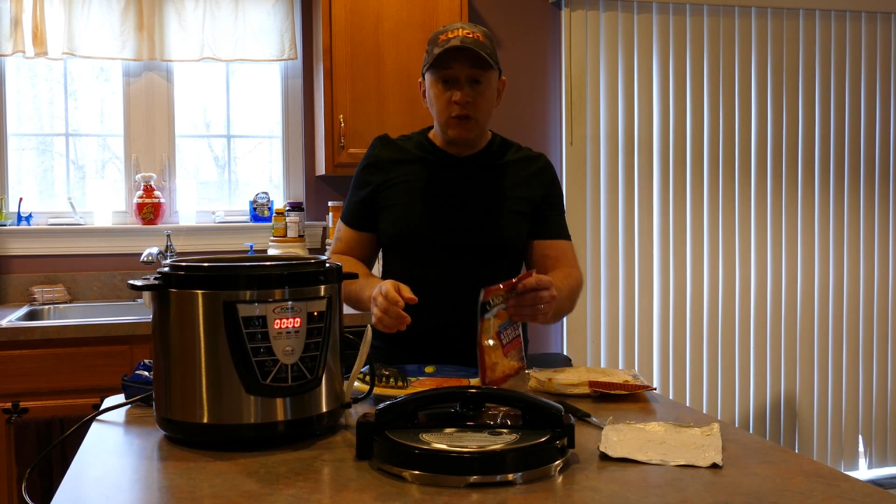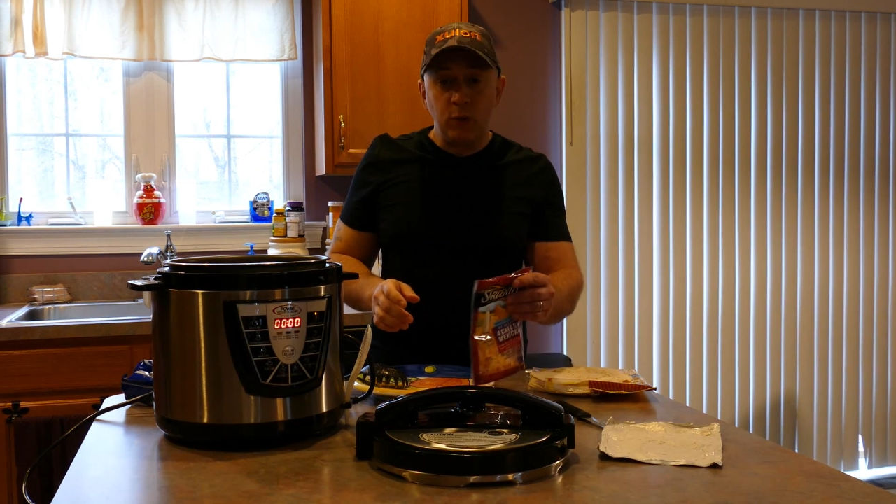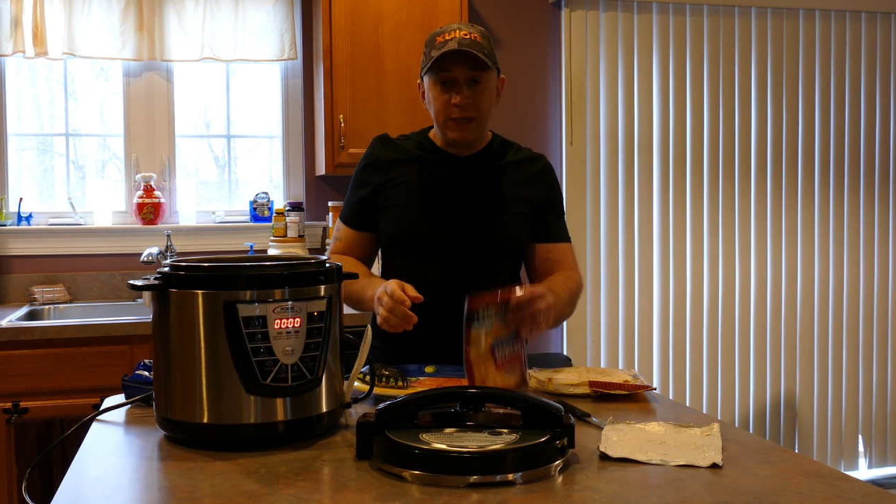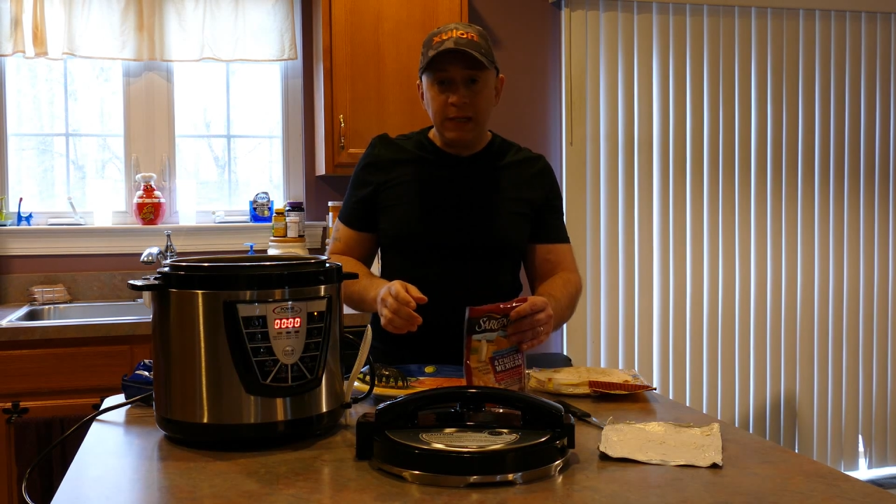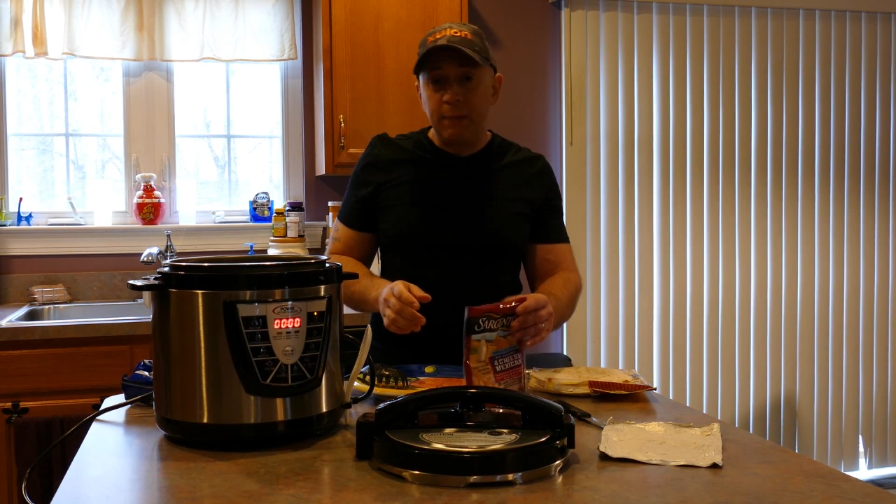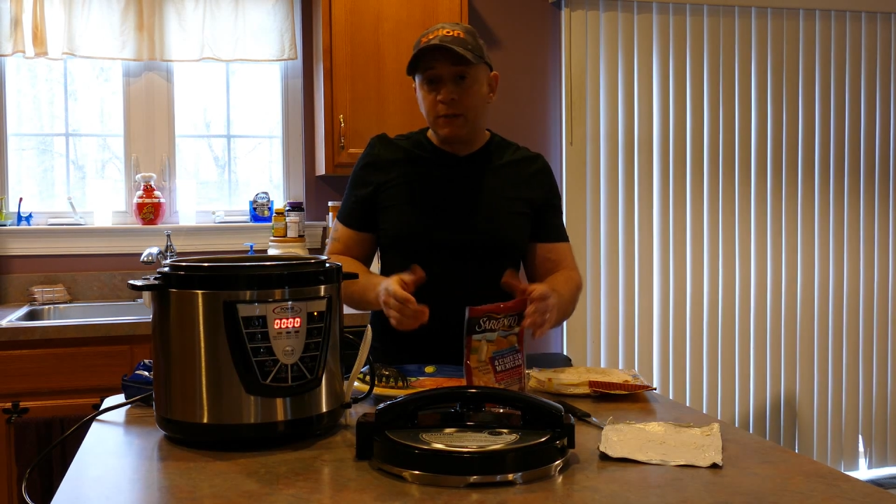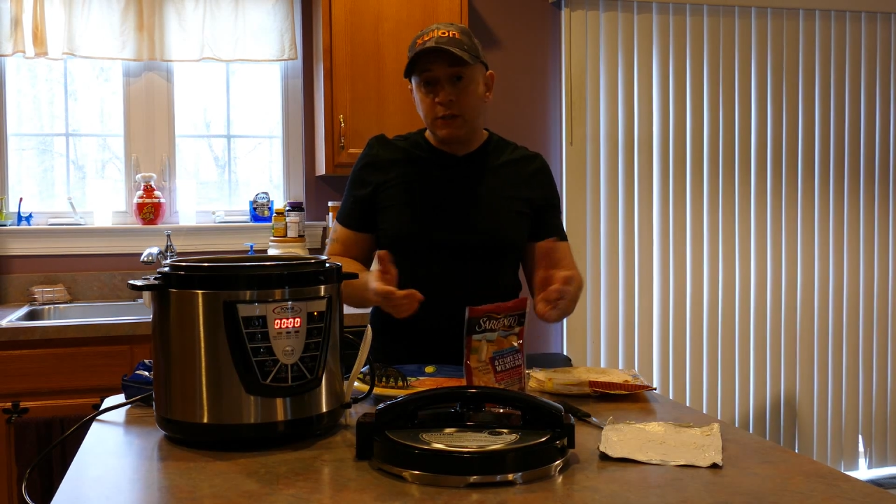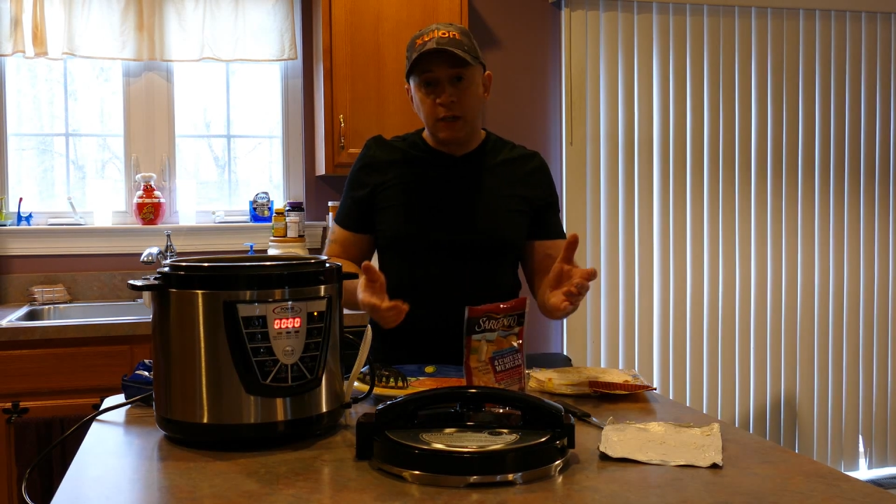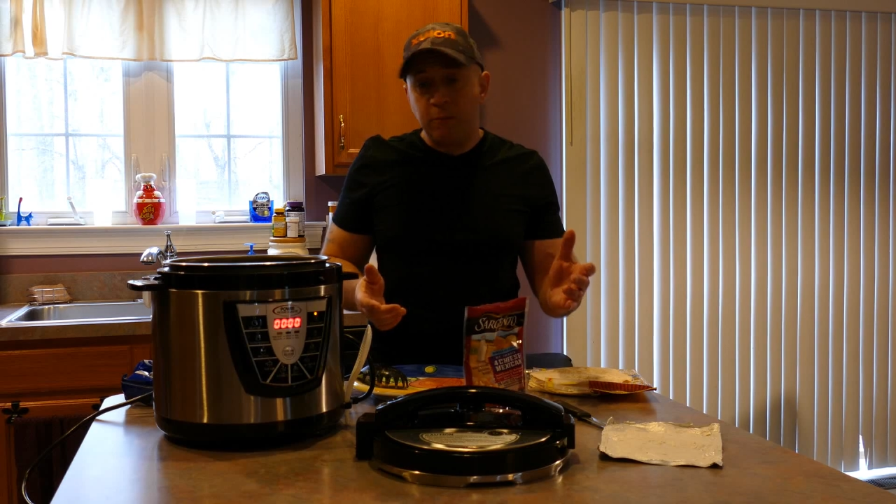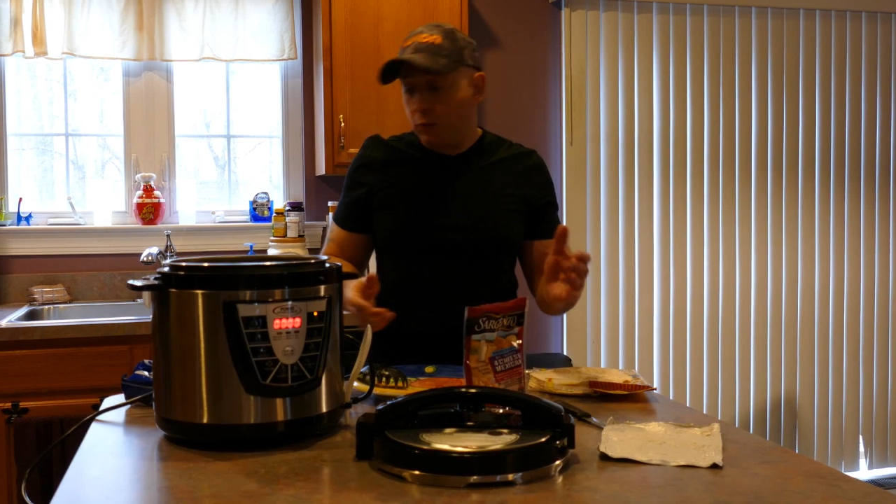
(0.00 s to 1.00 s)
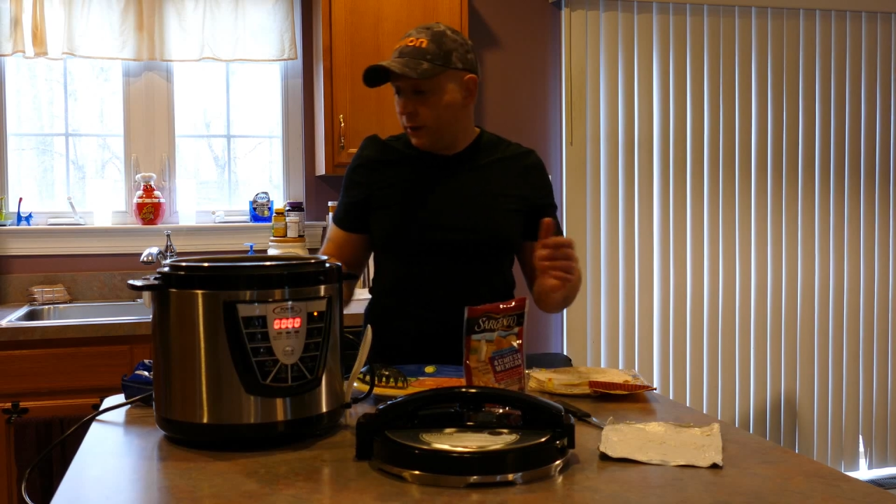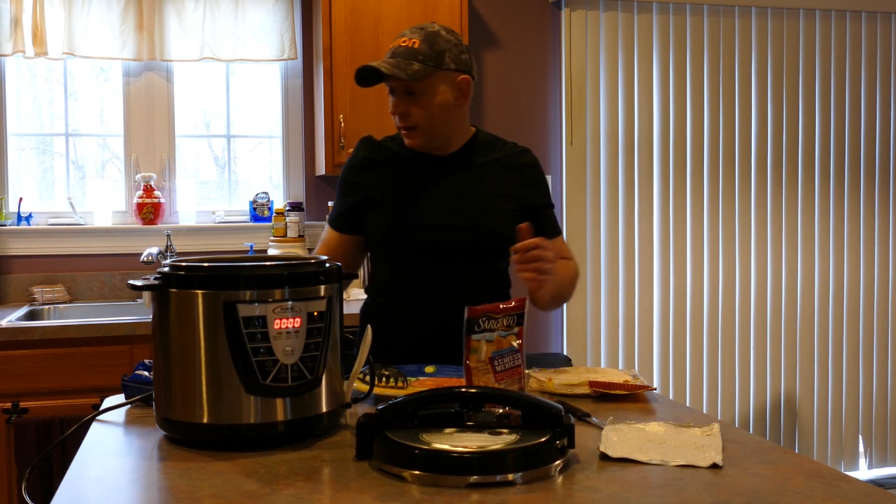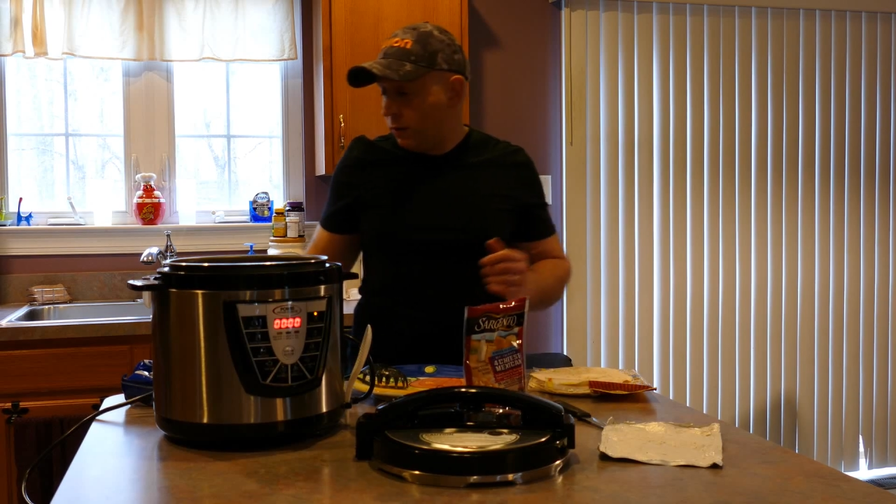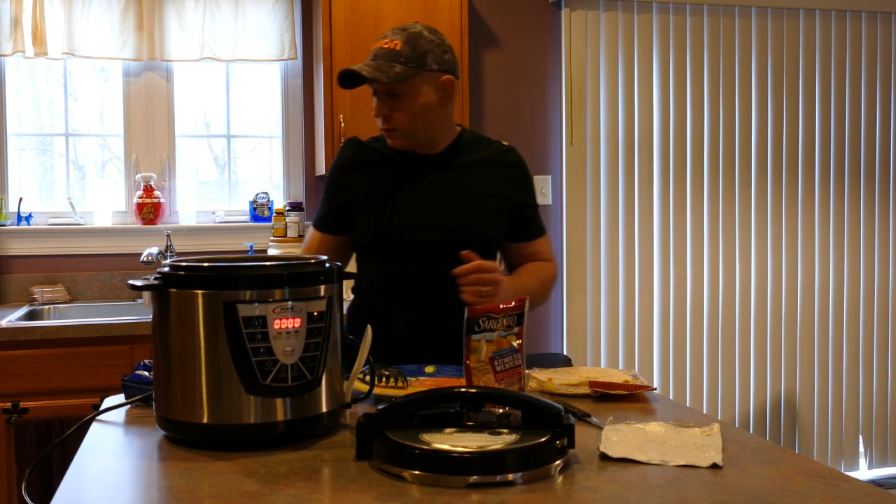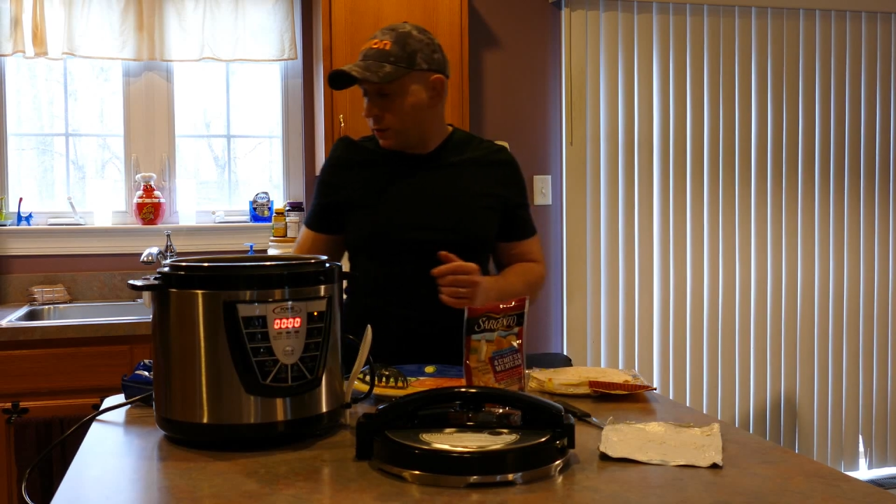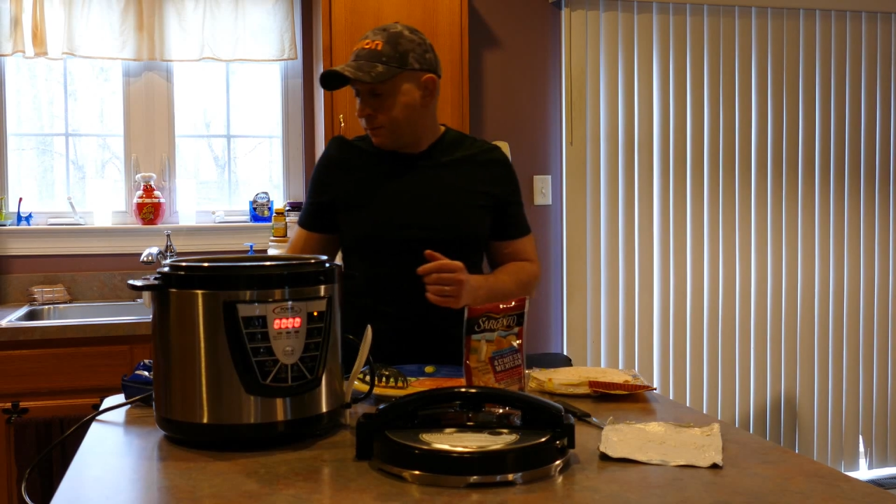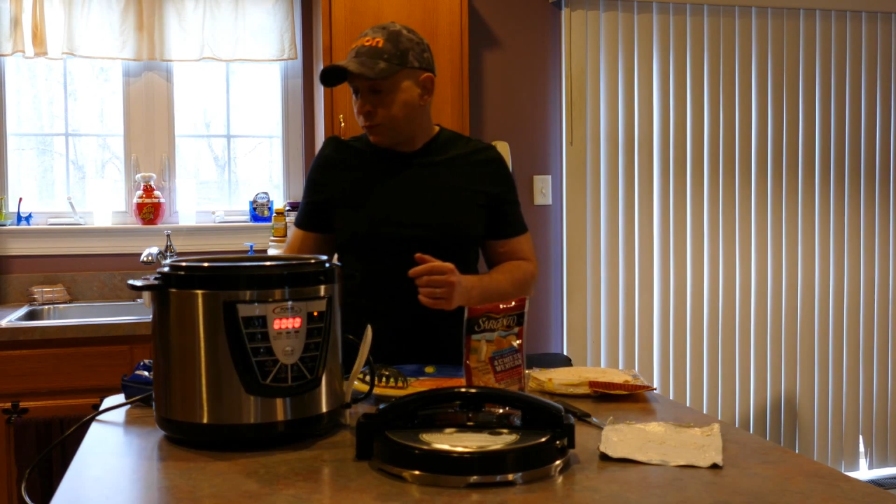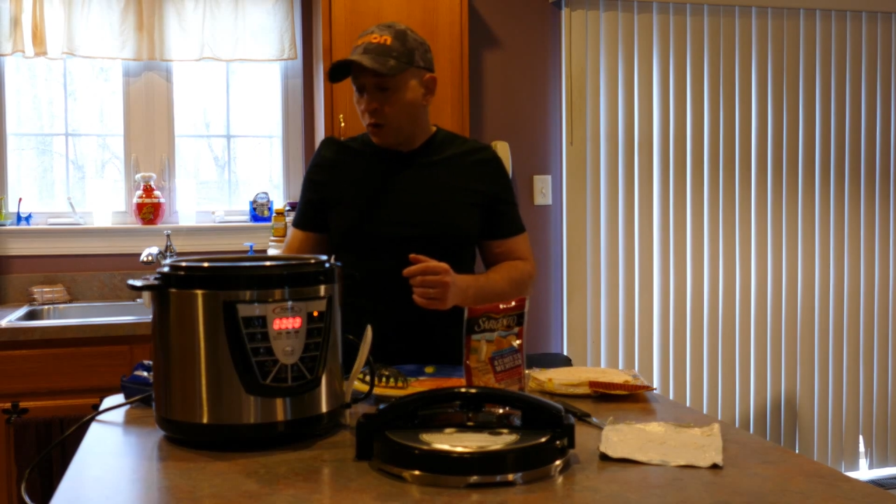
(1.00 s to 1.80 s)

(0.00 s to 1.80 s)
into a dip instead of burritos.